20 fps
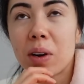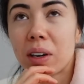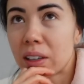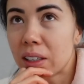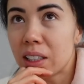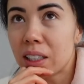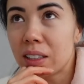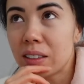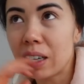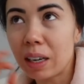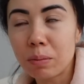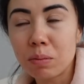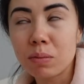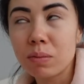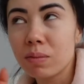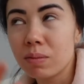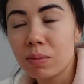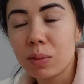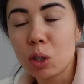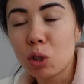And
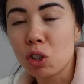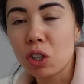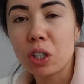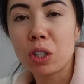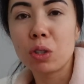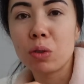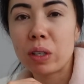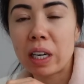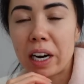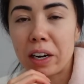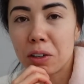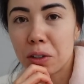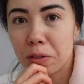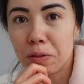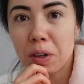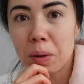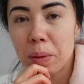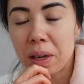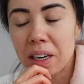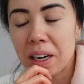I'm usually too tired to
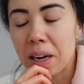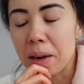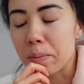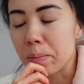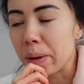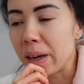film at night,